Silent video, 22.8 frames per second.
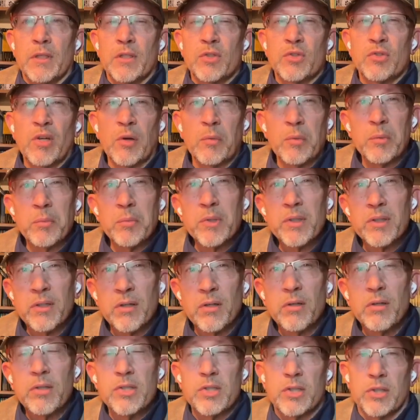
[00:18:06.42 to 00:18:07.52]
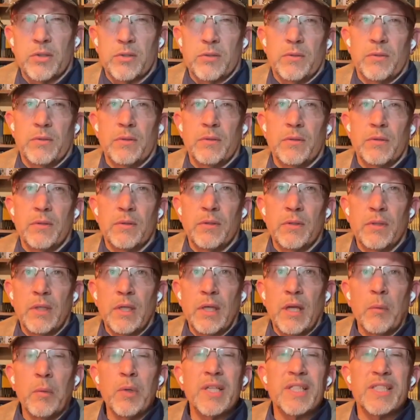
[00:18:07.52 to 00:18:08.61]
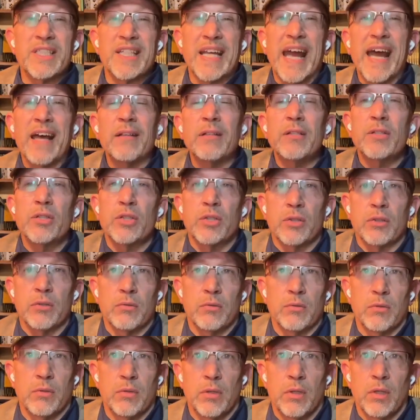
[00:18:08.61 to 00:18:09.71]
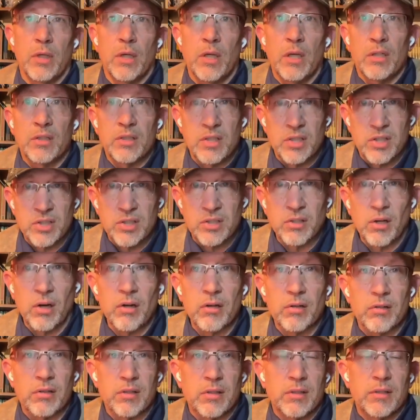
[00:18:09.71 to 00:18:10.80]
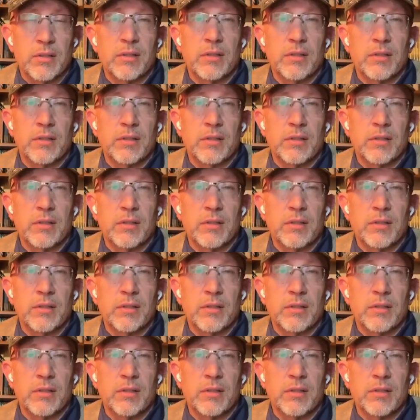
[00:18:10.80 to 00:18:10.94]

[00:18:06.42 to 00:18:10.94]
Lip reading: So I want to encourage you, I want to challenge you to start.